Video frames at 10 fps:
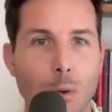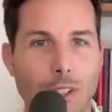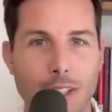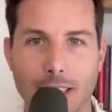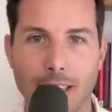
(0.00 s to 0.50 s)

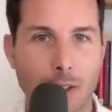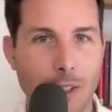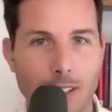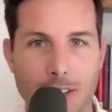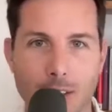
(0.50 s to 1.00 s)
which then
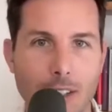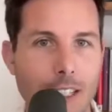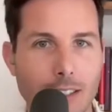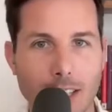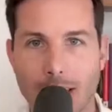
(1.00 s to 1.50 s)
increases
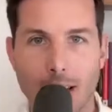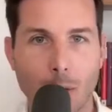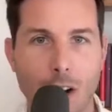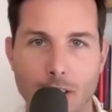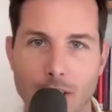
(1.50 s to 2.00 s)
earnings and it kind of
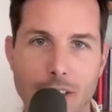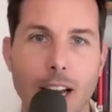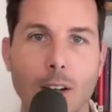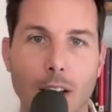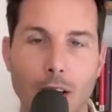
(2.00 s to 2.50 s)
washes
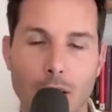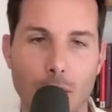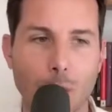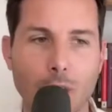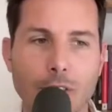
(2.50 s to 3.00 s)
out
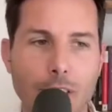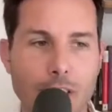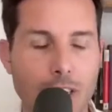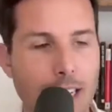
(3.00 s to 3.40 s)
through inflation.